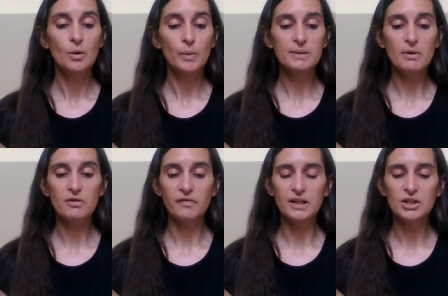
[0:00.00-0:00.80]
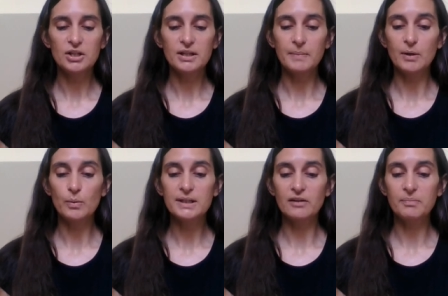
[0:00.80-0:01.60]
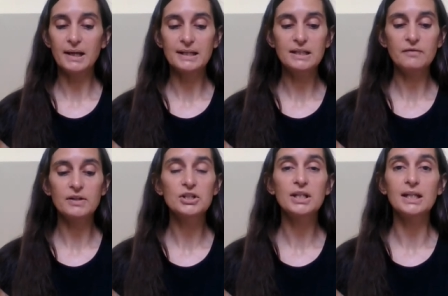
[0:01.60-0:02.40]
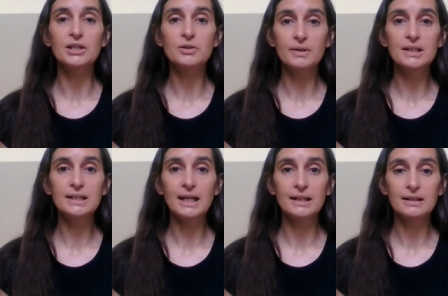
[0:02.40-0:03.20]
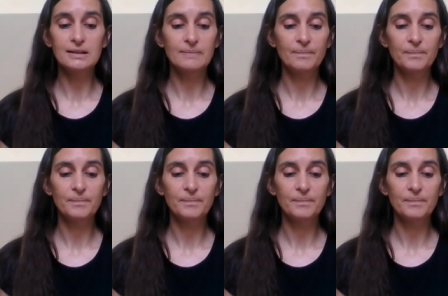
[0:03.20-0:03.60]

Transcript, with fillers: We smoke fish, then we always have plenty fish to eat, you understand?